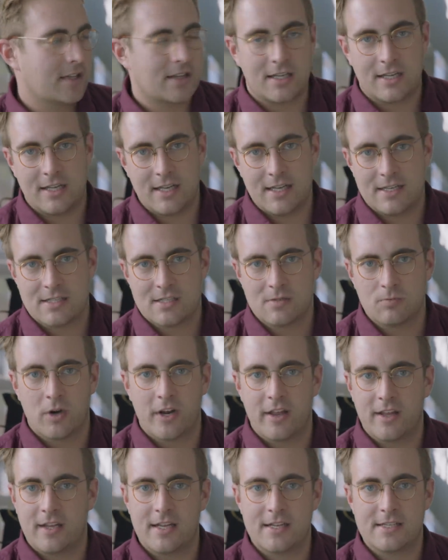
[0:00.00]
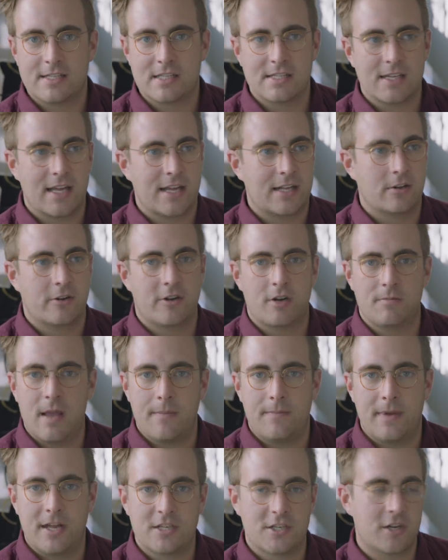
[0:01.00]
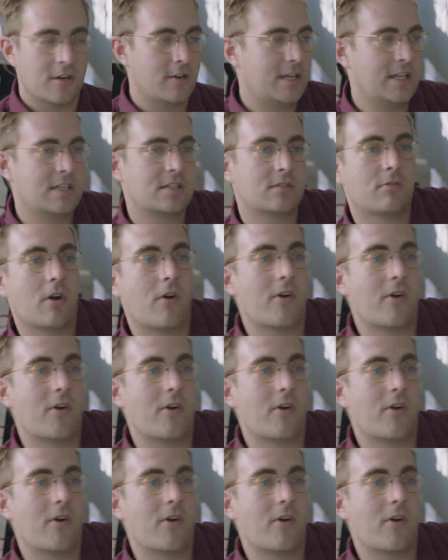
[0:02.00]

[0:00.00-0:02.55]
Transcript: Like the kids, one of the kids has like learned to be a pitcher and he's